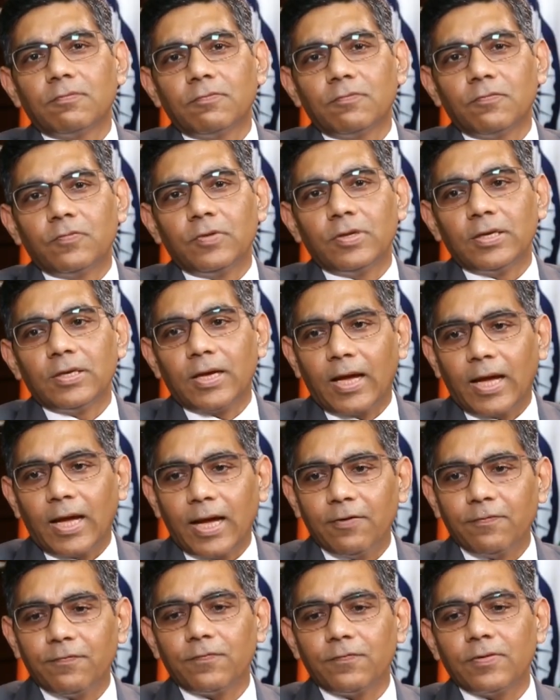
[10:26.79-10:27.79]
We
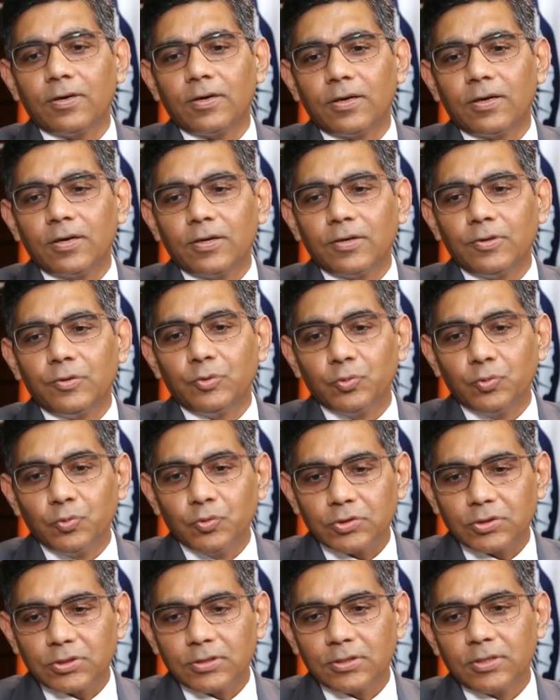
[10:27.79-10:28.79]
have
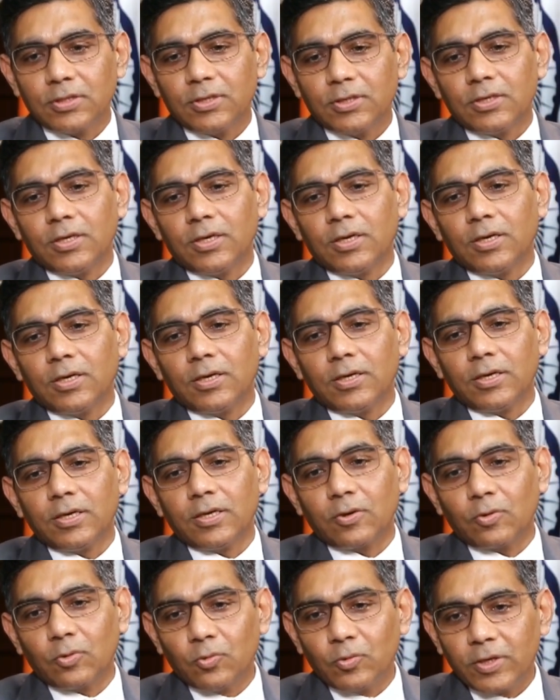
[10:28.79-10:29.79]
used
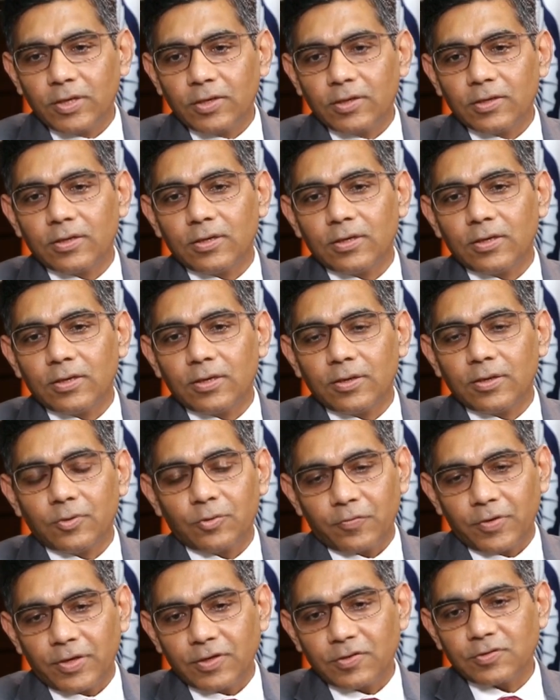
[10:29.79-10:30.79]
including
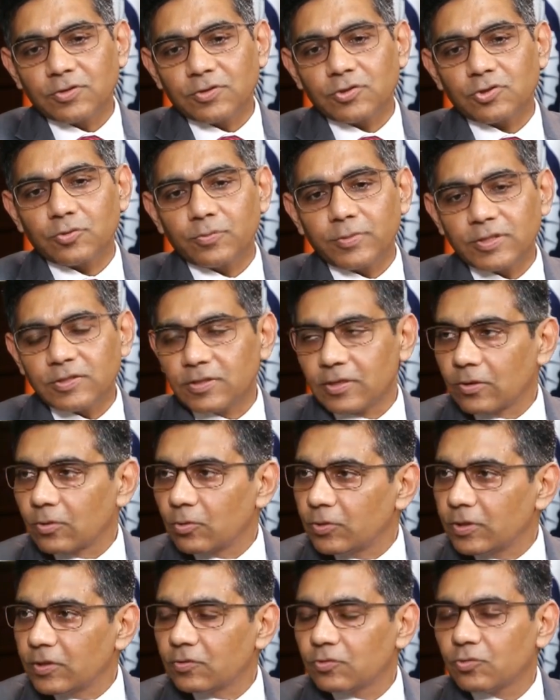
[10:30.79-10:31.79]
various instruments,
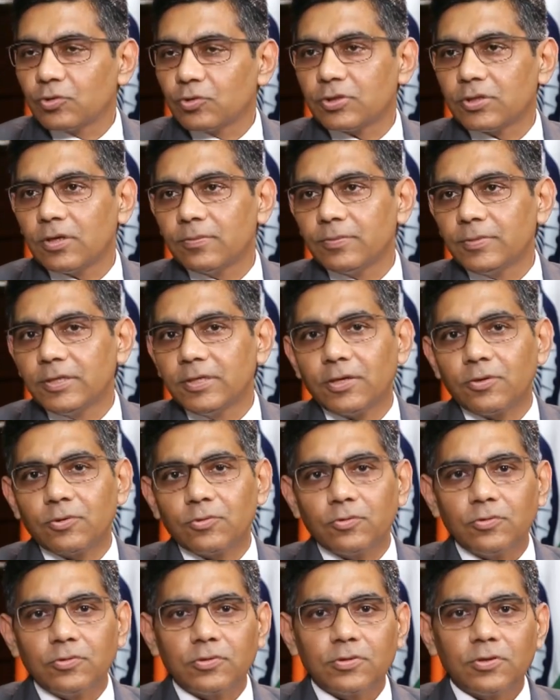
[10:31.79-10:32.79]
including social media
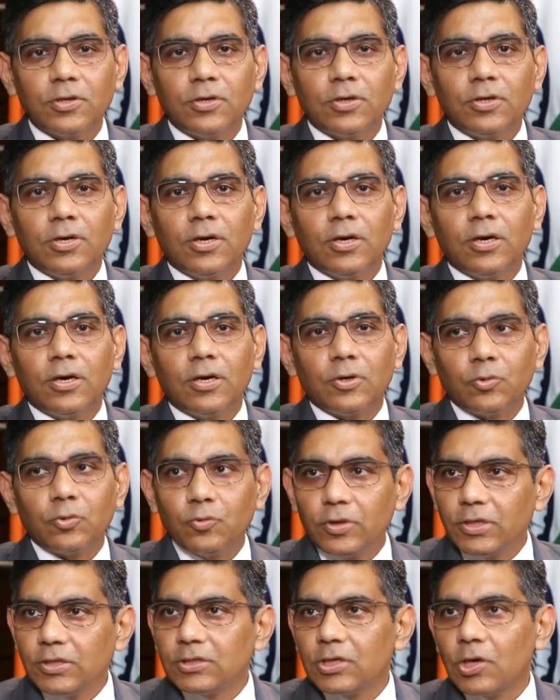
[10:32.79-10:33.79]
tools,
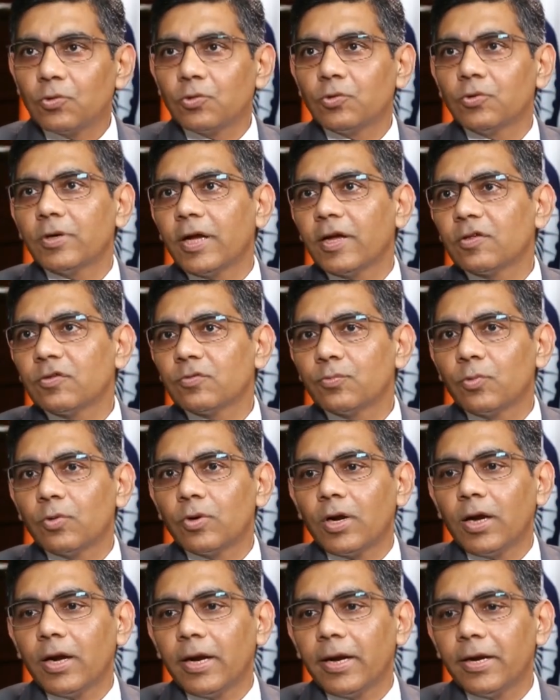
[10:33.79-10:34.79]
to reach out to
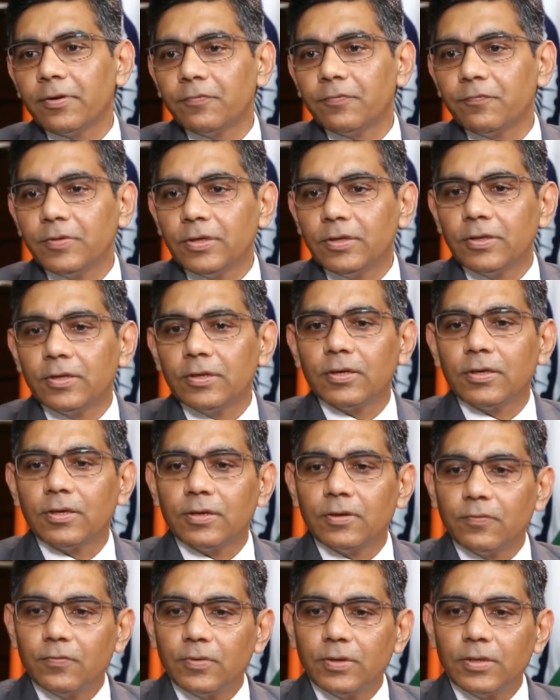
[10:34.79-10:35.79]
diaspora, and
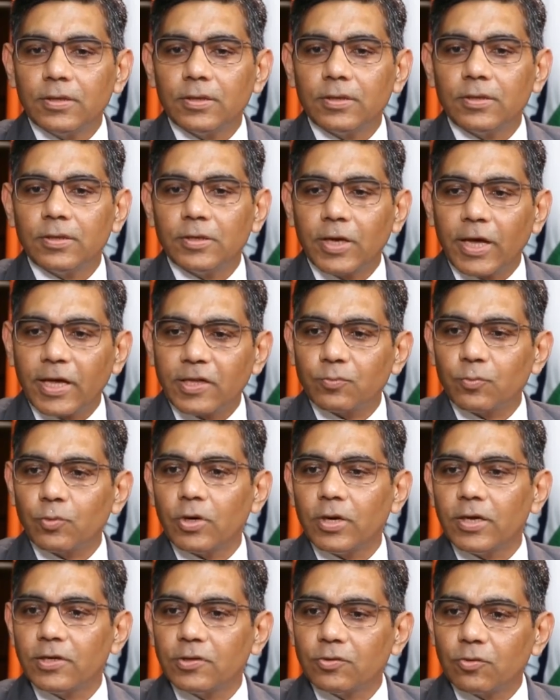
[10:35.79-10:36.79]
the
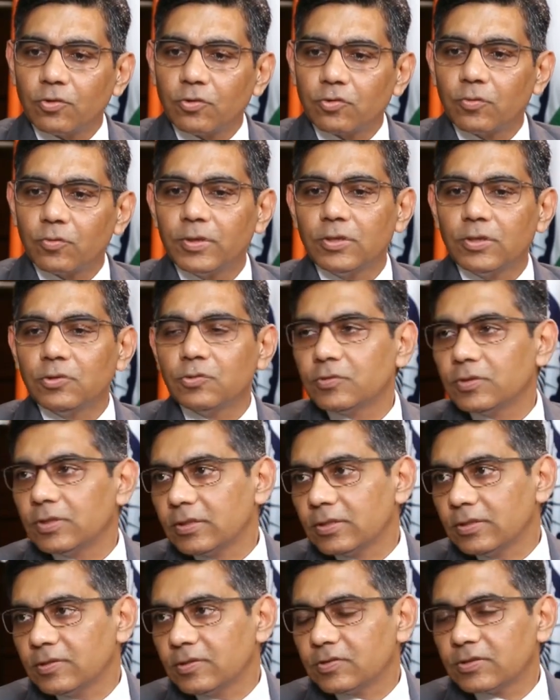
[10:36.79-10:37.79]
diaspora has also been
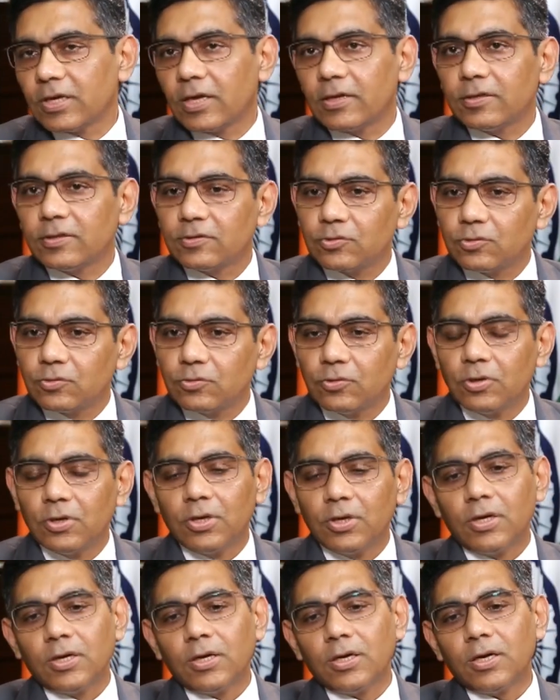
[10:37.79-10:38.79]
using these channels to
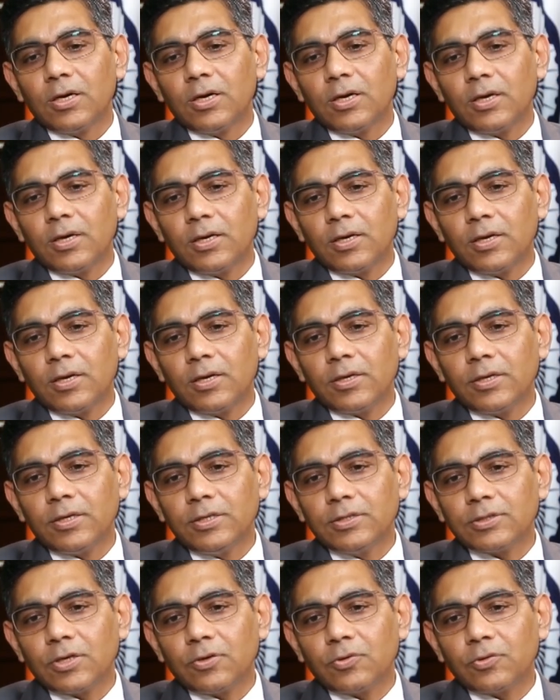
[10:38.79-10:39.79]

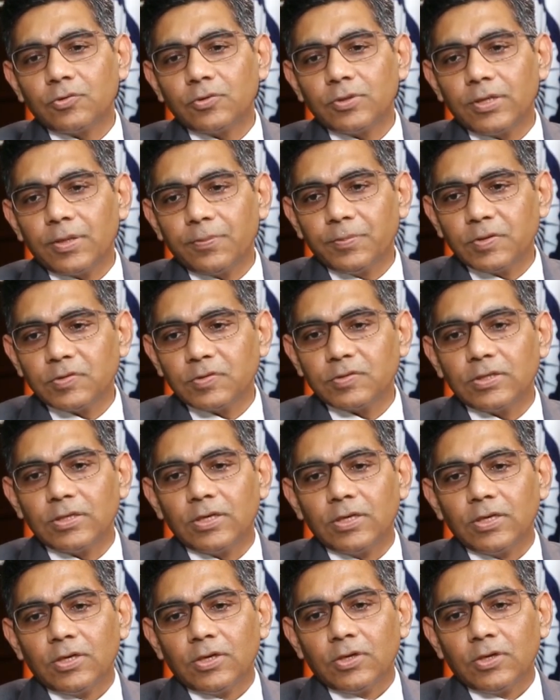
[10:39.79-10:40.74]
reach out to the embassy.